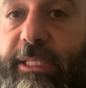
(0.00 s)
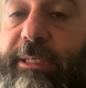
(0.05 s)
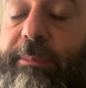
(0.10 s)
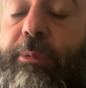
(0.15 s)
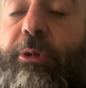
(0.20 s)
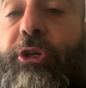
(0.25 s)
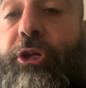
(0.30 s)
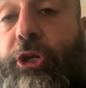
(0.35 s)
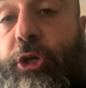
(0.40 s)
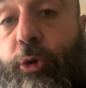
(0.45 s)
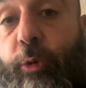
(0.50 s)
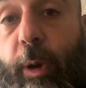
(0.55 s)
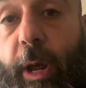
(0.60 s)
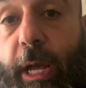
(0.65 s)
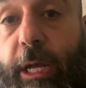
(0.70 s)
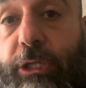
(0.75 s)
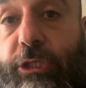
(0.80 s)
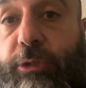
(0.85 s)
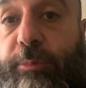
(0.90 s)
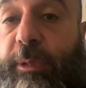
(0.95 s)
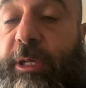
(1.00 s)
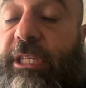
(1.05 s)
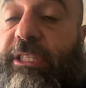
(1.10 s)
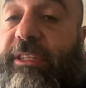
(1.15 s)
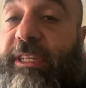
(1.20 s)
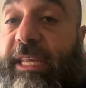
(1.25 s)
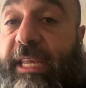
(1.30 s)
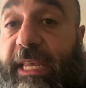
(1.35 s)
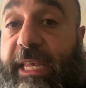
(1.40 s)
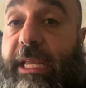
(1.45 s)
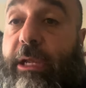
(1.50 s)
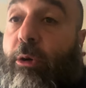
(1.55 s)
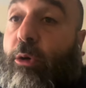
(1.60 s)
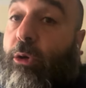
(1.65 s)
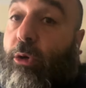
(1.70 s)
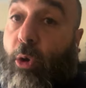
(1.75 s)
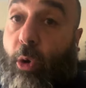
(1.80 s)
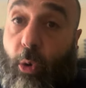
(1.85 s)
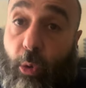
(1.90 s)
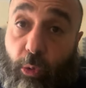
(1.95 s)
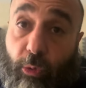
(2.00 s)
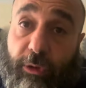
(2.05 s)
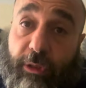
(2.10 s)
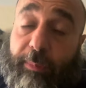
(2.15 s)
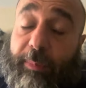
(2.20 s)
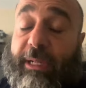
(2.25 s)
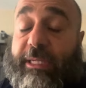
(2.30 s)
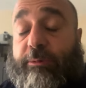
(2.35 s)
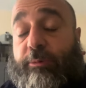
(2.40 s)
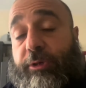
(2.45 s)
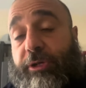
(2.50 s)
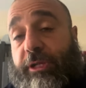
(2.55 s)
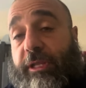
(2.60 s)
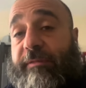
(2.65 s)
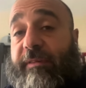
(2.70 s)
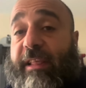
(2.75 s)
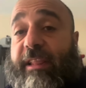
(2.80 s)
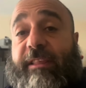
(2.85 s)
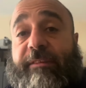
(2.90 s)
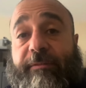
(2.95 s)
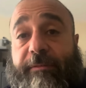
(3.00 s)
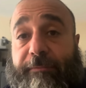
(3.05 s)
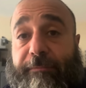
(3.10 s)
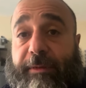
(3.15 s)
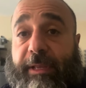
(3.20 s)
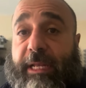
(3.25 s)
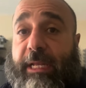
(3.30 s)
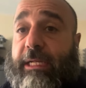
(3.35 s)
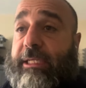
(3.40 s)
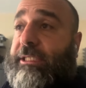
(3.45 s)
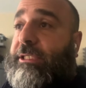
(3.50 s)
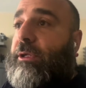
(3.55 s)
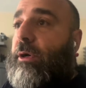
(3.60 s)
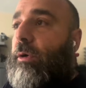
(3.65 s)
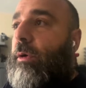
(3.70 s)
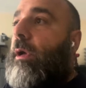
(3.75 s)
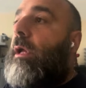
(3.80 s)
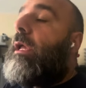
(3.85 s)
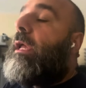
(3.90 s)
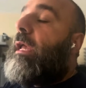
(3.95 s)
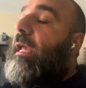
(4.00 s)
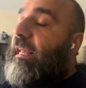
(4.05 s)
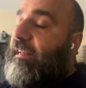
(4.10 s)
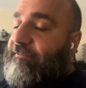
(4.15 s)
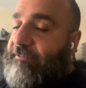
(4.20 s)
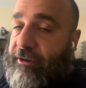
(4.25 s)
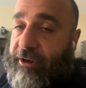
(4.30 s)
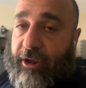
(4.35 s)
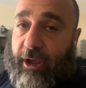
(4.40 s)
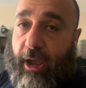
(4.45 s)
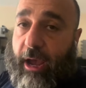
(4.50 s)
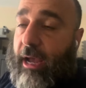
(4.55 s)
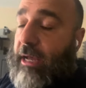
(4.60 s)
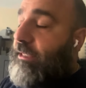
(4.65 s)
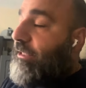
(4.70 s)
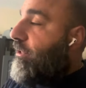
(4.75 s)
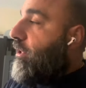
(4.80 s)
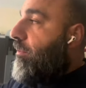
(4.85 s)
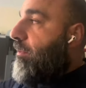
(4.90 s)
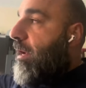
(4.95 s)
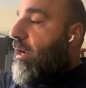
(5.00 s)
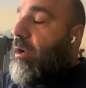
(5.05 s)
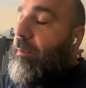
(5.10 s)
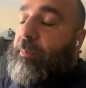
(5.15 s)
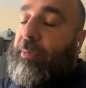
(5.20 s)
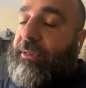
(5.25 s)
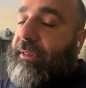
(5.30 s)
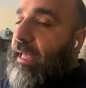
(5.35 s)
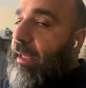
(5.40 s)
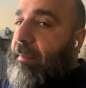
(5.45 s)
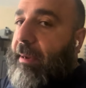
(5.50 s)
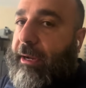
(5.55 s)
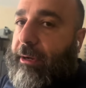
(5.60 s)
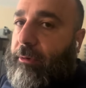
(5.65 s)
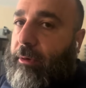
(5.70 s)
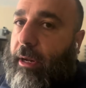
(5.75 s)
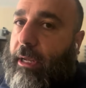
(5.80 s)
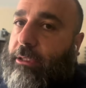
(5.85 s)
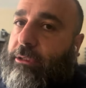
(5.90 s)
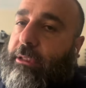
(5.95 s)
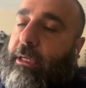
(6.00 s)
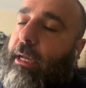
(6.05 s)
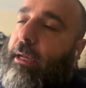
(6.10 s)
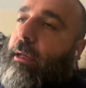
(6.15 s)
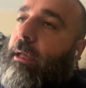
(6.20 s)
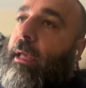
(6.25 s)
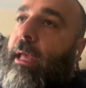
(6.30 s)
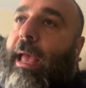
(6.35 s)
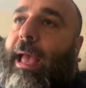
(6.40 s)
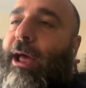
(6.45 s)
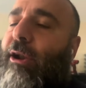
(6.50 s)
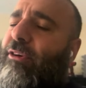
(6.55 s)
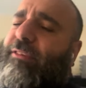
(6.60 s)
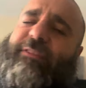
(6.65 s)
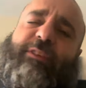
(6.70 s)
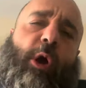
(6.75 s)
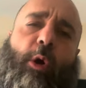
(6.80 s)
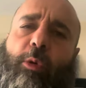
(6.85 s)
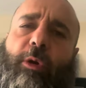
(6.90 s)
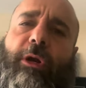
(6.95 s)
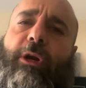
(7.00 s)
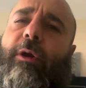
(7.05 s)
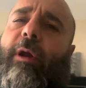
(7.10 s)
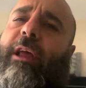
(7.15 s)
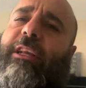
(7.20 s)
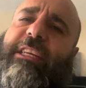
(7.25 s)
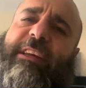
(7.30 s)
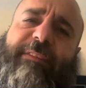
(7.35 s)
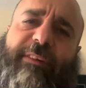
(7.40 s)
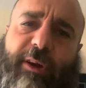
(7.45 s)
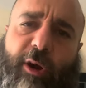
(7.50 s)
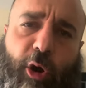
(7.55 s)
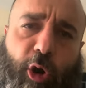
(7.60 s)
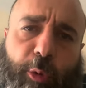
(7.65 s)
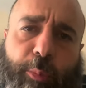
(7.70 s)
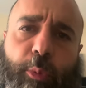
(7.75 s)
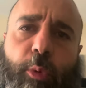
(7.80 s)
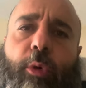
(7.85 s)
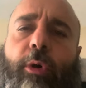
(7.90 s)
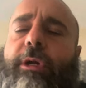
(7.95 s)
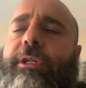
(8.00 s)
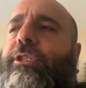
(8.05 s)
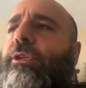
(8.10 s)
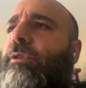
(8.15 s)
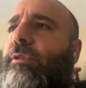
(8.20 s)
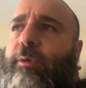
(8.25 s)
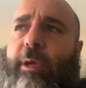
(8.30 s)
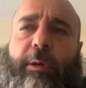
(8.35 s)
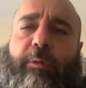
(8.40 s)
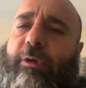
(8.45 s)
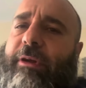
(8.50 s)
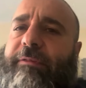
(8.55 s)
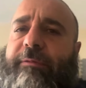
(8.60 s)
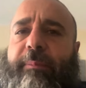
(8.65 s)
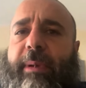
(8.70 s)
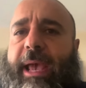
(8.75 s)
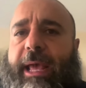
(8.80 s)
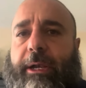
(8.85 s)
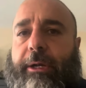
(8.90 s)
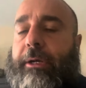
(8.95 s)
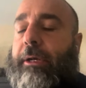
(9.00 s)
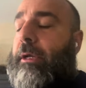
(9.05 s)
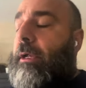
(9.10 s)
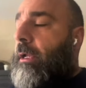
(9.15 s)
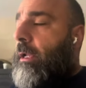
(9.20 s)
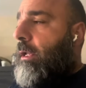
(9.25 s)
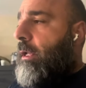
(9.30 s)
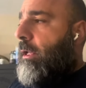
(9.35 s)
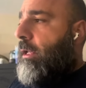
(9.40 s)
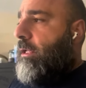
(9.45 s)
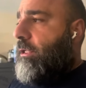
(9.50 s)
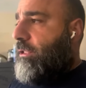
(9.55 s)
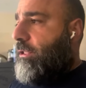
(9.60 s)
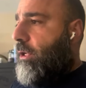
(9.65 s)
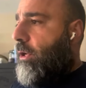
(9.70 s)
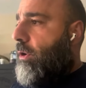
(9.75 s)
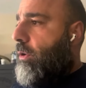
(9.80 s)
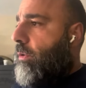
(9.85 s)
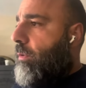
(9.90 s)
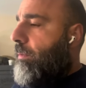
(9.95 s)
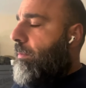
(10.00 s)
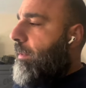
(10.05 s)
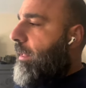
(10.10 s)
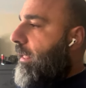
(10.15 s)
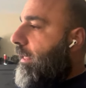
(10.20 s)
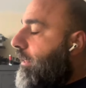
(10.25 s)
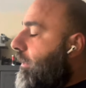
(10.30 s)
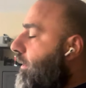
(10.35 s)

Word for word: and putting in your garage because of heat or cold depends where you live. I live in Phoenix, so it's very hot, so I'm not gonna put that in my garage. I don't even own a garage; I have a carport, so it wouldn't even matter. So it